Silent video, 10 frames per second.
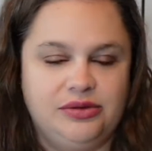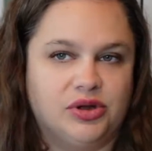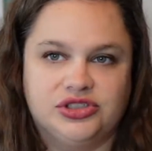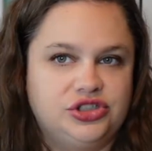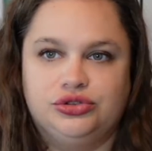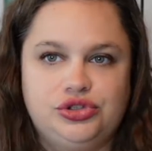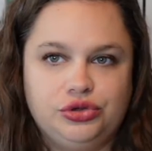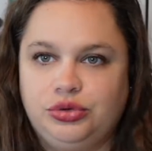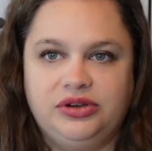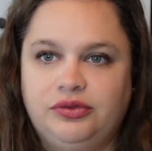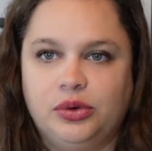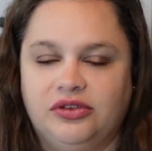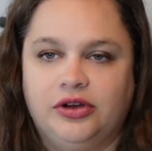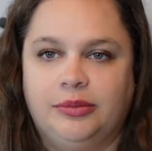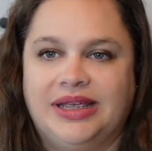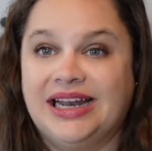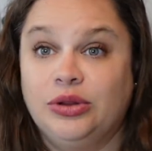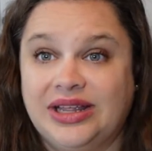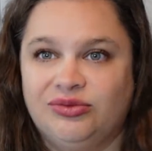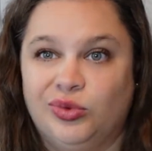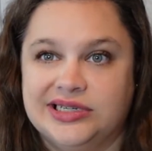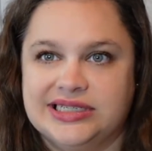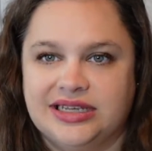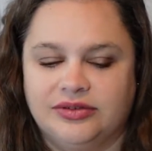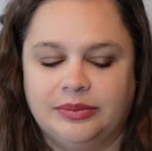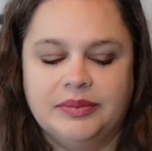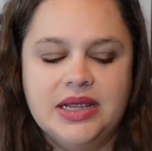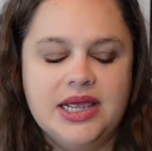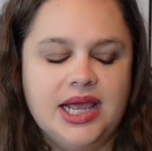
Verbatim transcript: He wants to do two, three, four of them, and I only have one to give him.